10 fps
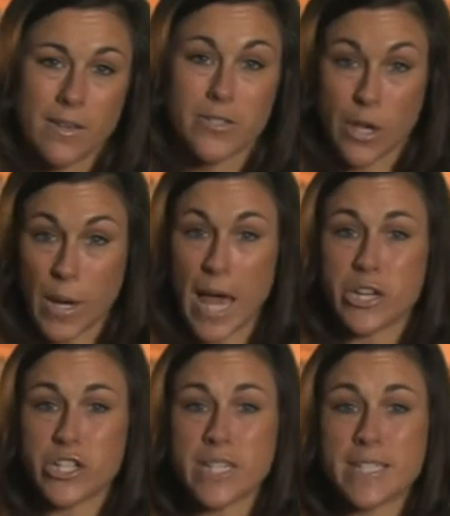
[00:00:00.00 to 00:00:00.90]
Solar
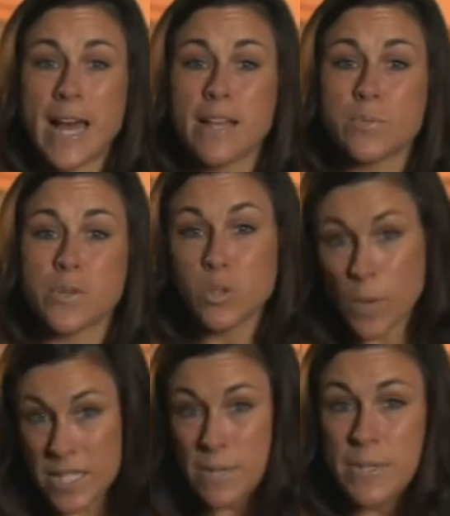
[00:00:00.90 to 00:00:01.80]
energy sales were
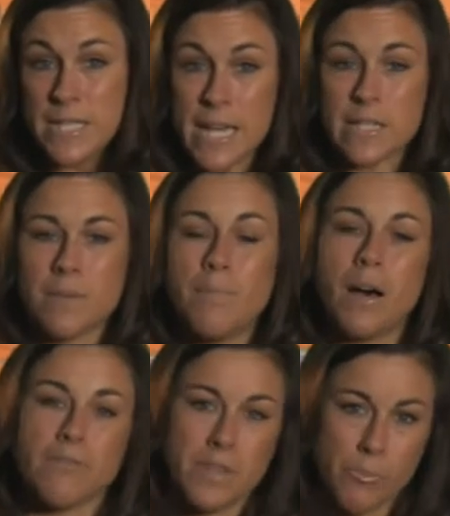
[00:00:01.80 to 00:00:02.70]
20%
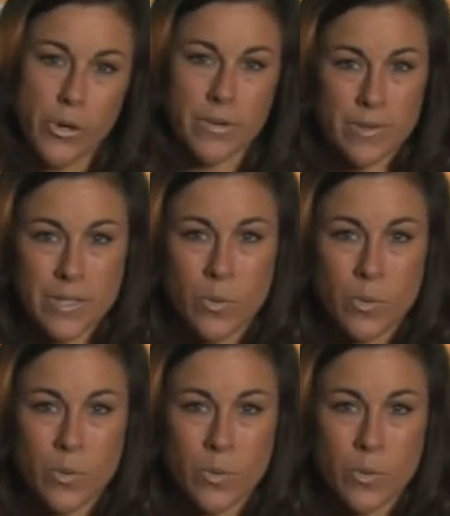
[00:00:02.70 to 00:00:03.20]
above the previous